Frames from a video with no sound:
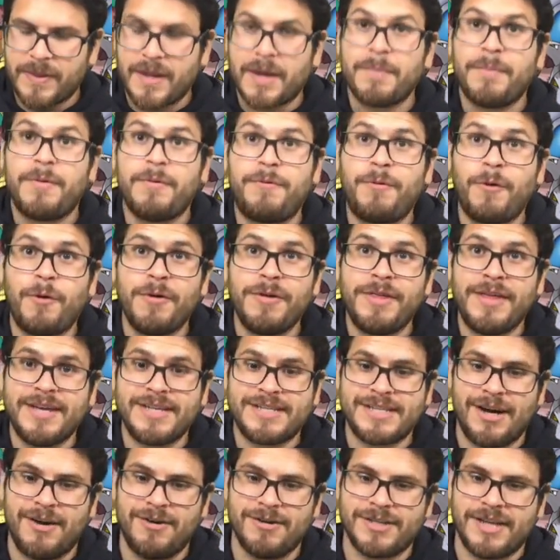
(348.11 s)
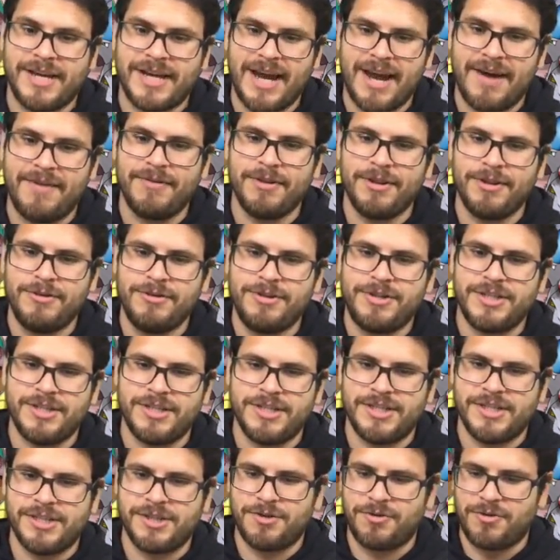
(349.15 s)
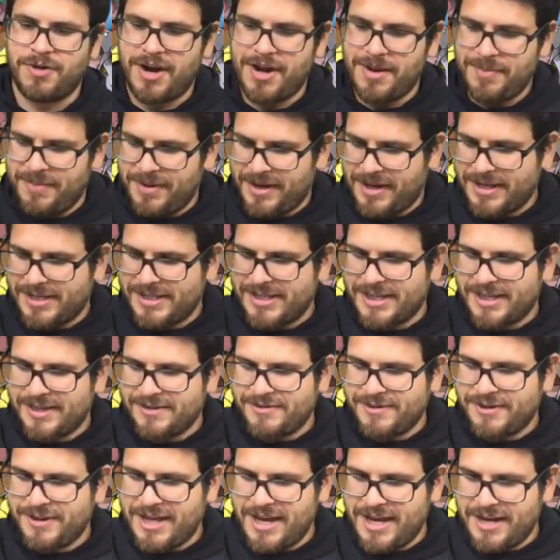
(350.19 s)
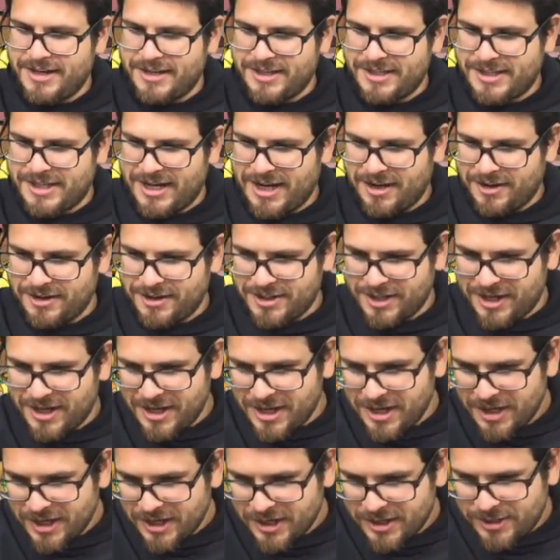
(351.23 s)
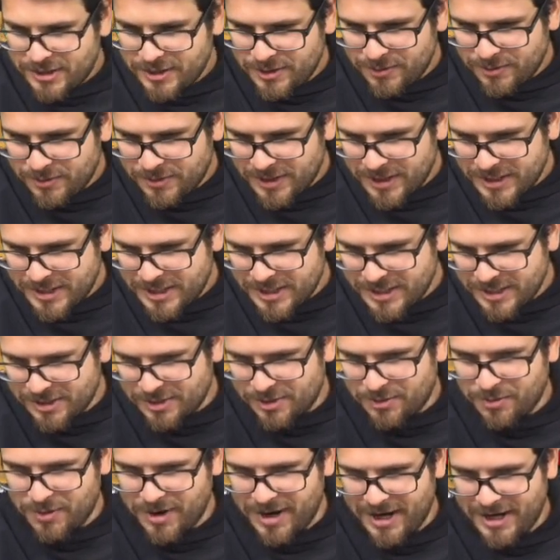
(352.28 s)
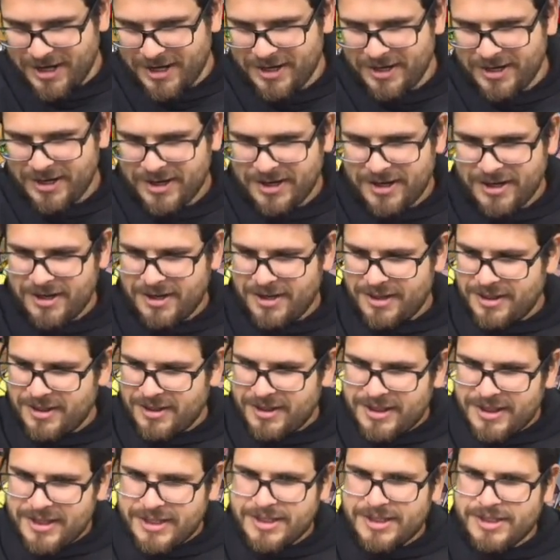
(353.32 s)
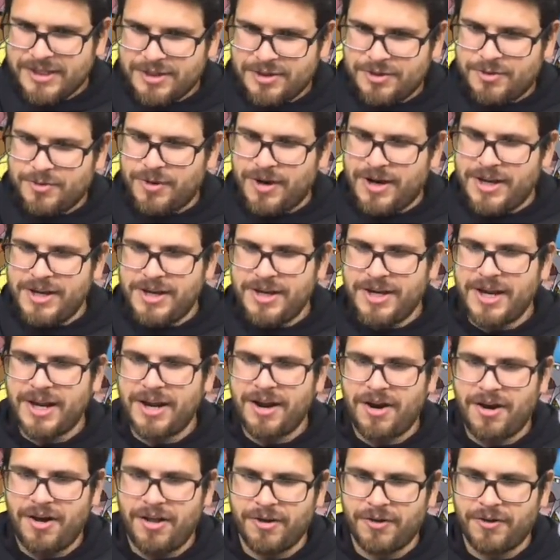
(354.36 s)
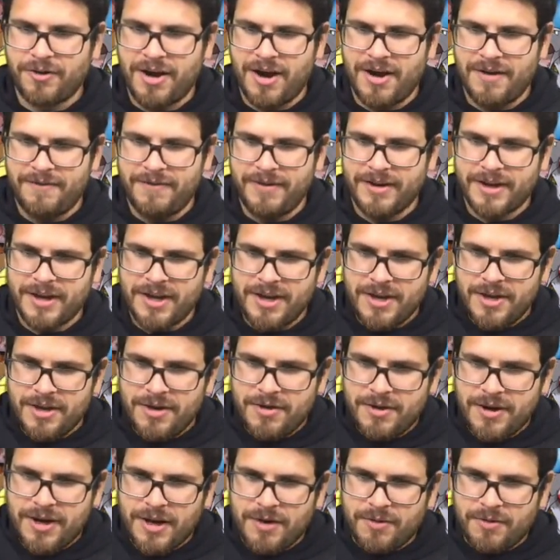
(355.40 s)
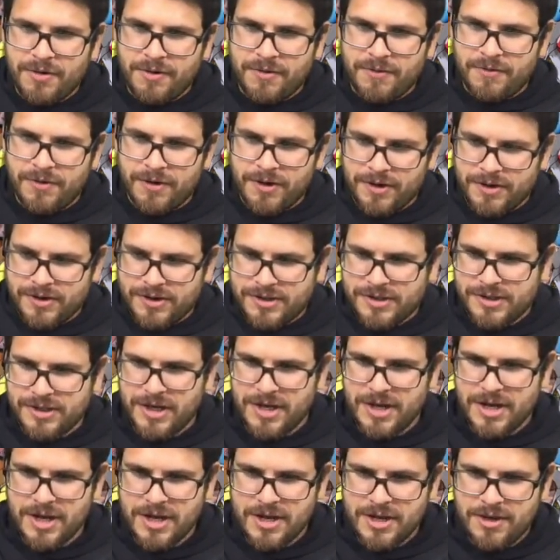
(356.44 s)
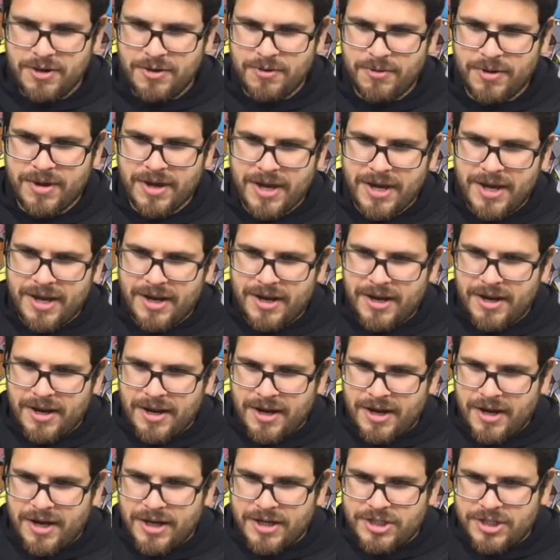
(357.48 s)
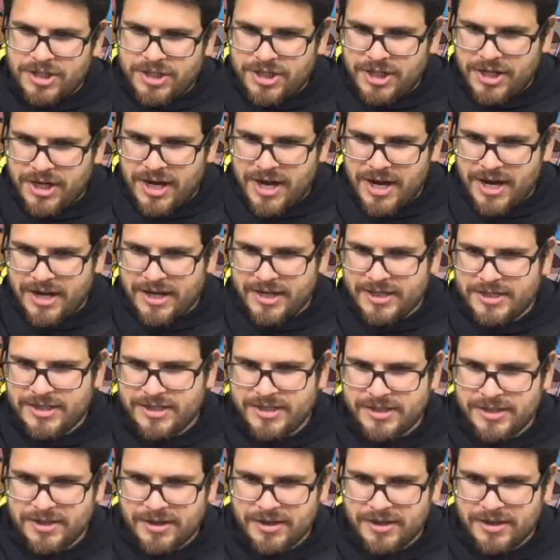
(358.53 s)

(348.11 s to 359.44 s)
Before this, I was like, Evolutions is great because it gives you that nostalgia. Dude, this is great. This is great. You get a holographic. You get a reverse. You get a GX.